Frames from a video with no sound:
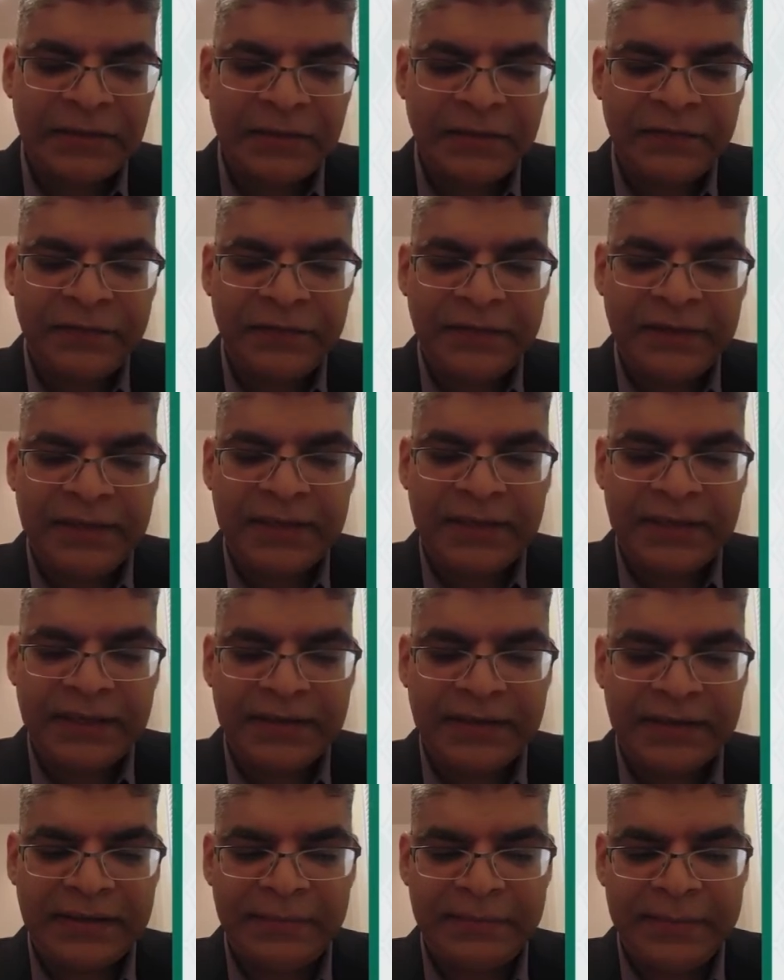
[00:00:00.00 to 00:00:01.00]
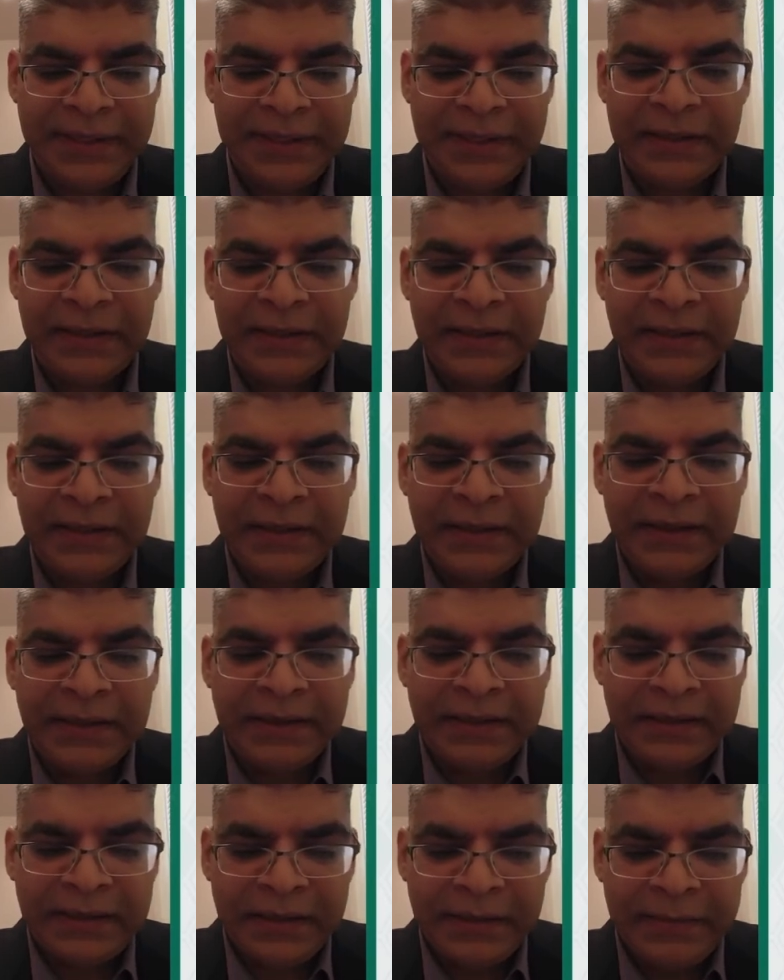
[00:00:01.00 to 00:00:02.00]
Tawfiq
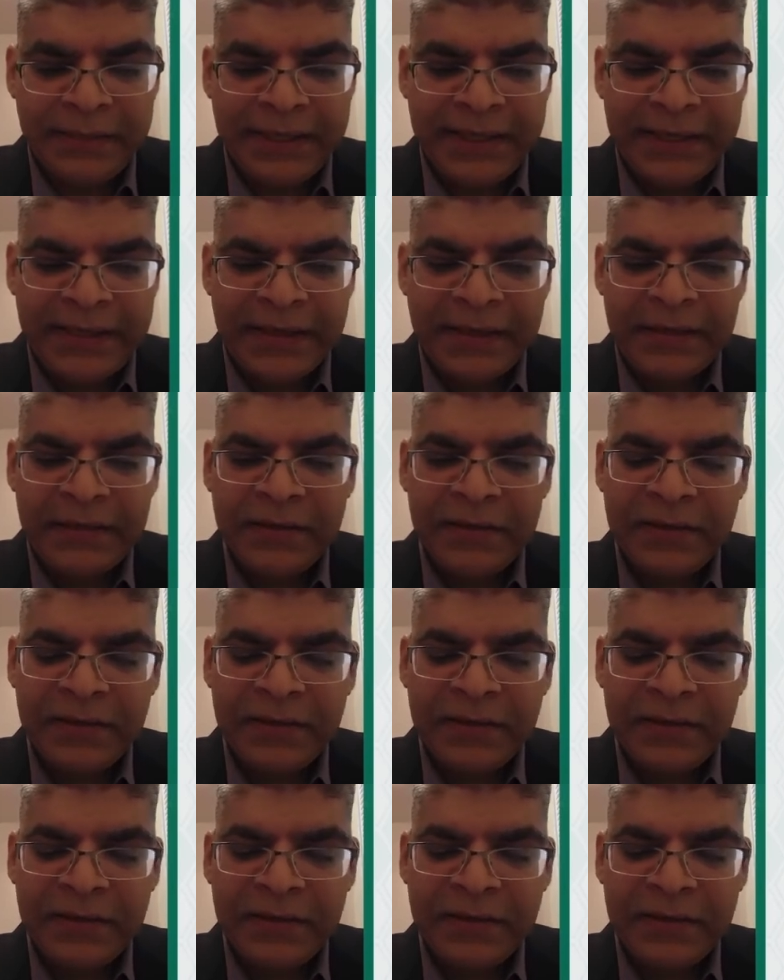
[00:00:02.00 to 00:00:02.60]
Al-Rabia,